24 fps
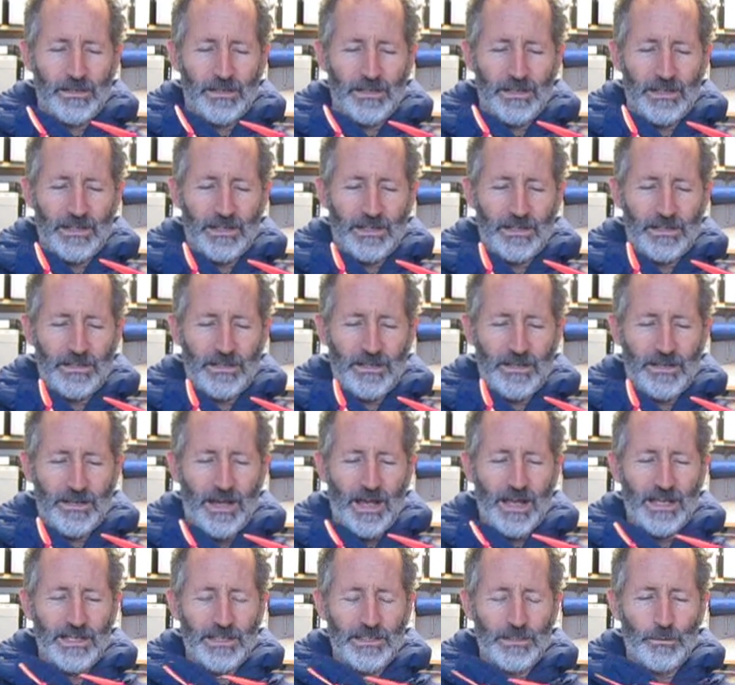And
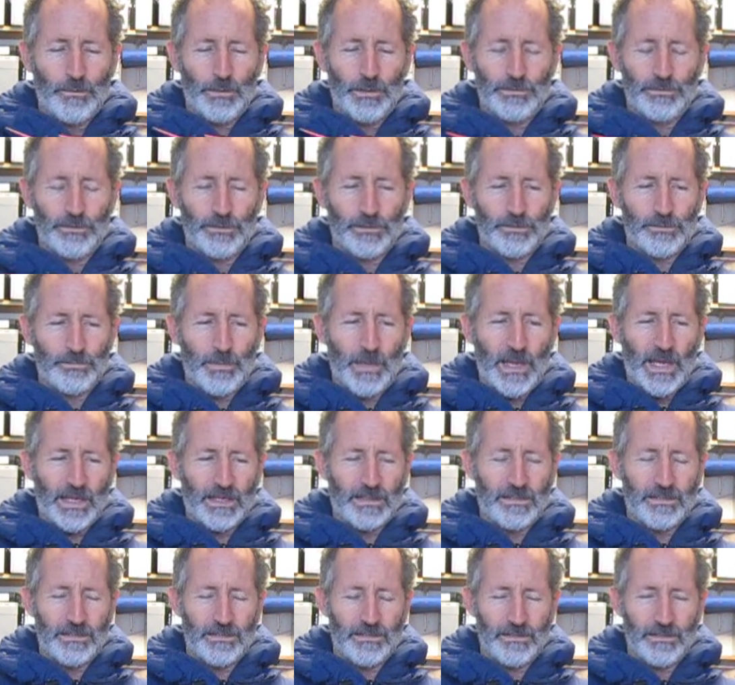I didn't know what to
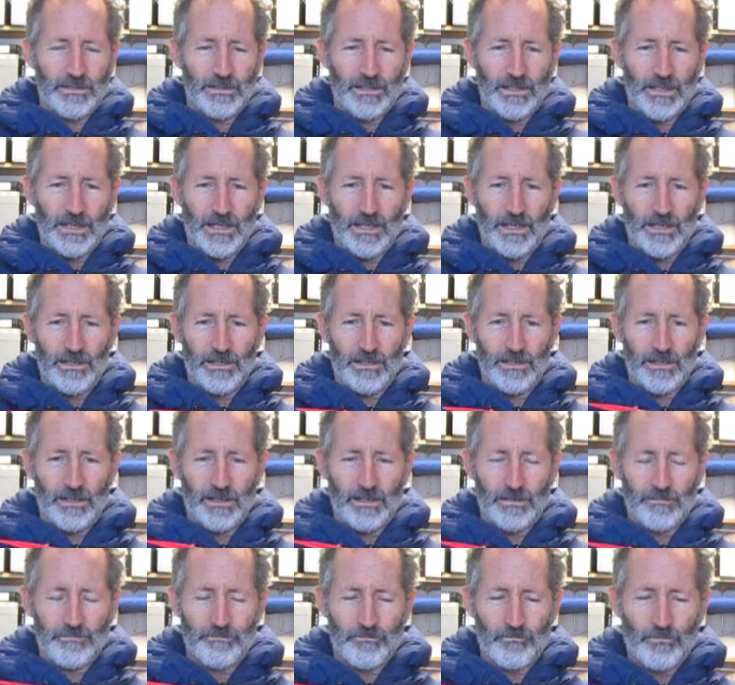expect, and
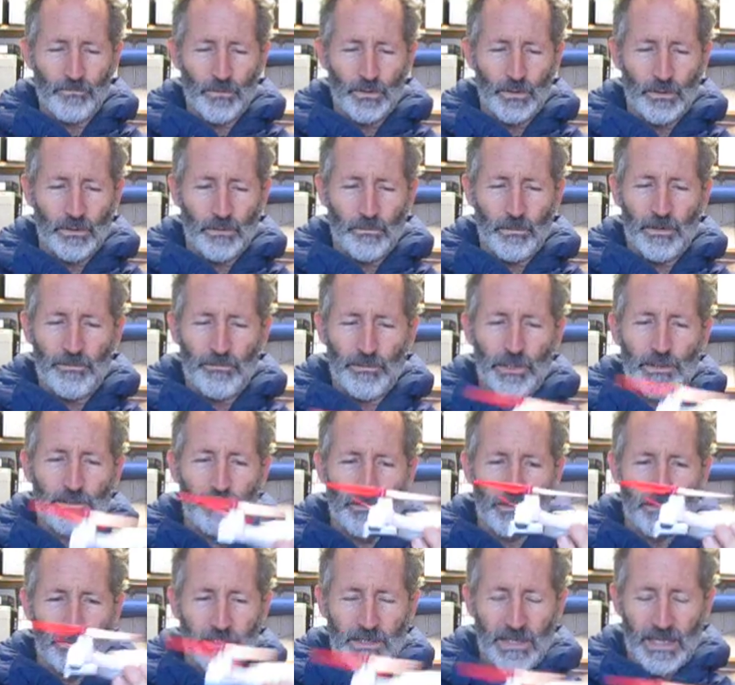well, my friend
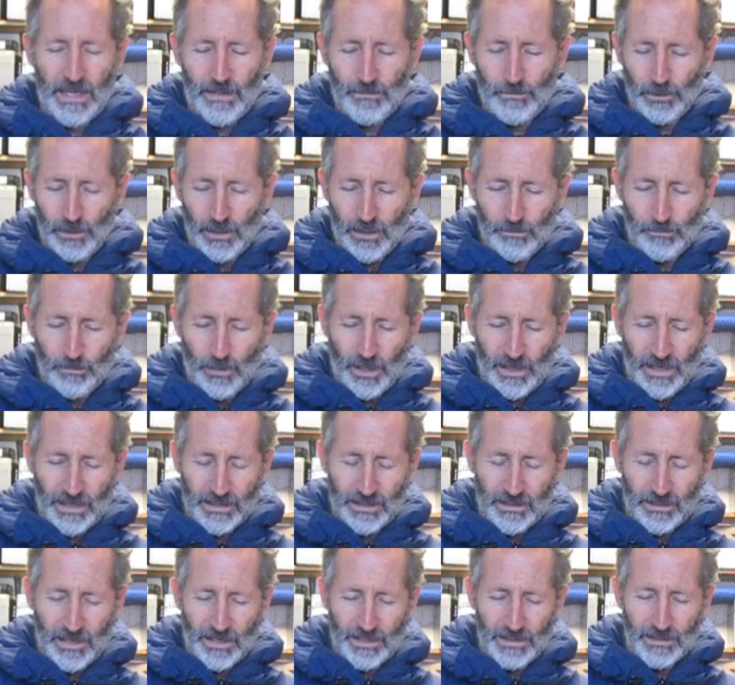took the gamble on
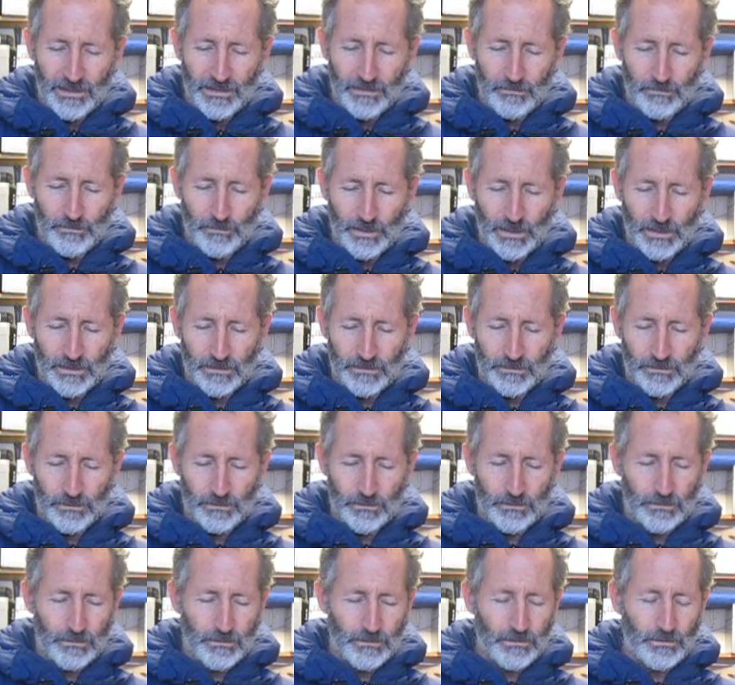buying it. I didn't, but
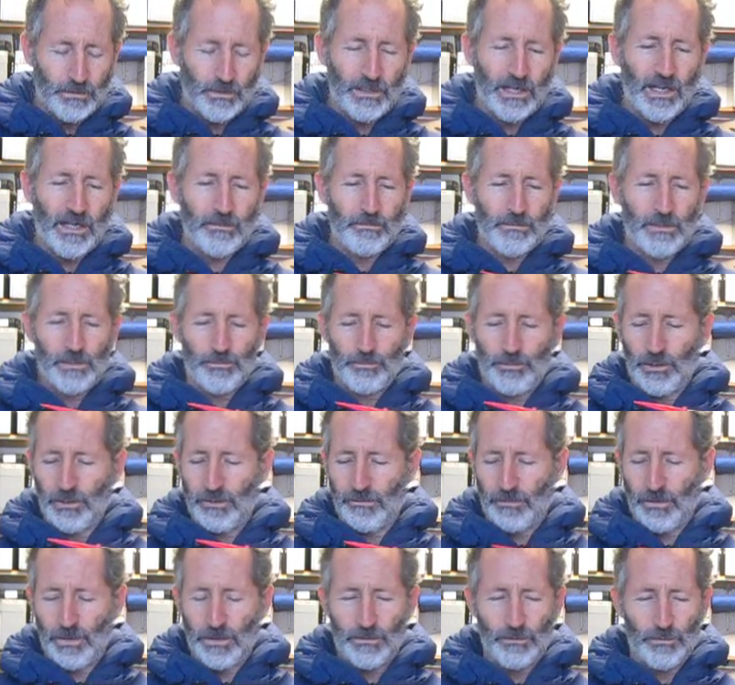it turned out to be a pretty
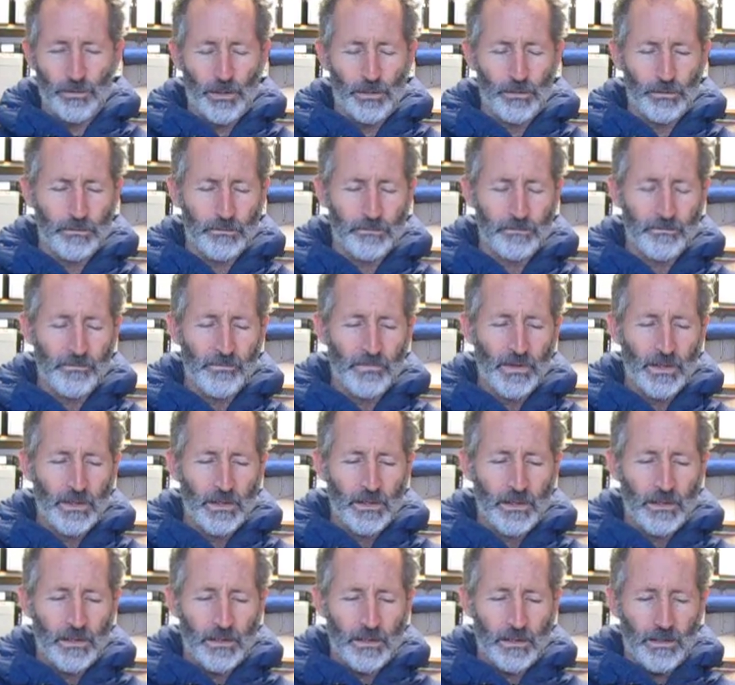fun drone.
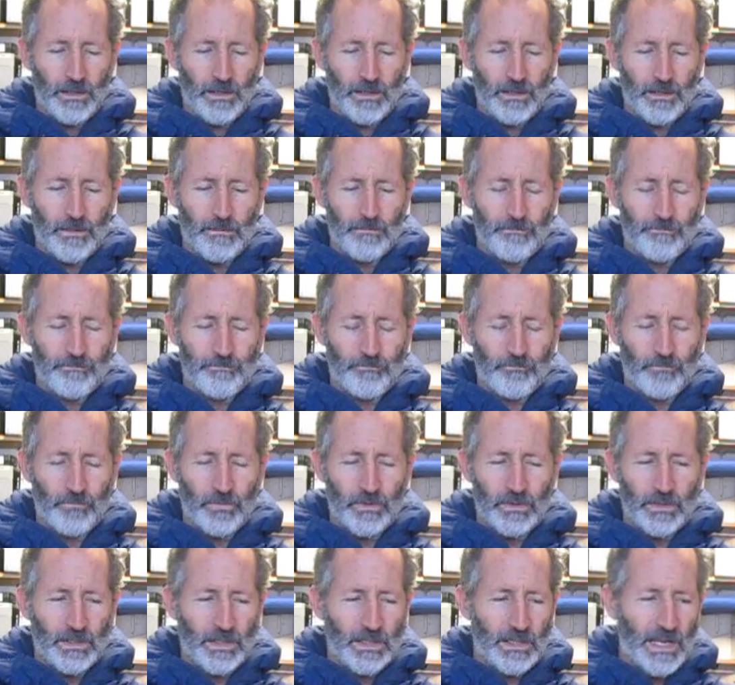
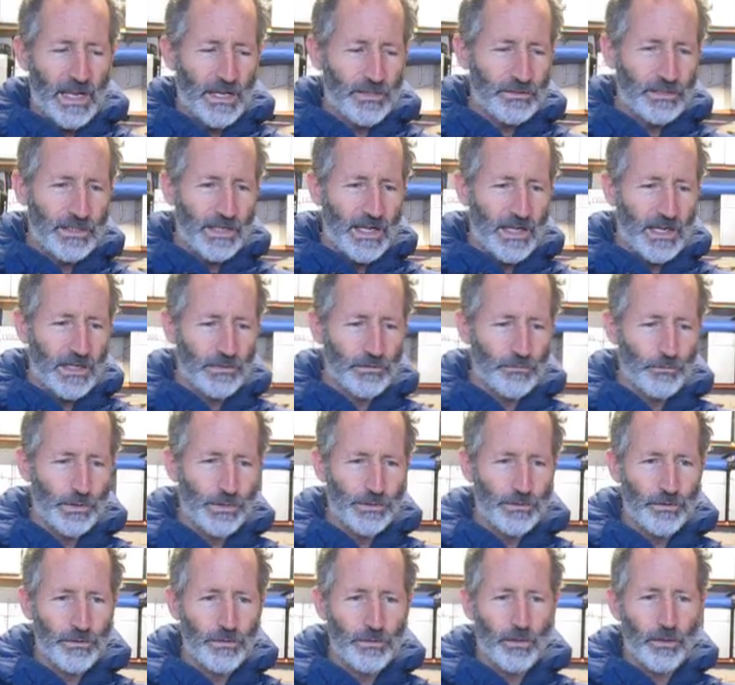It actually has a
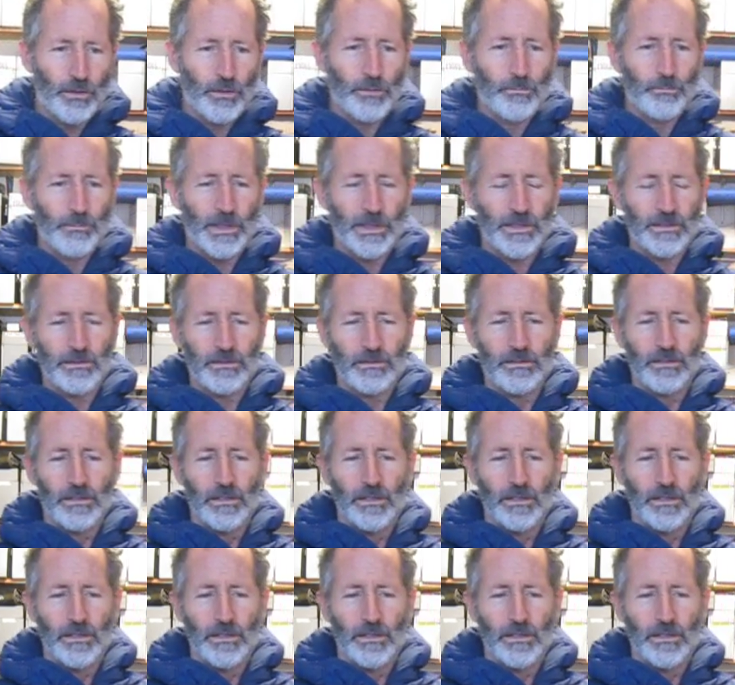return to home button.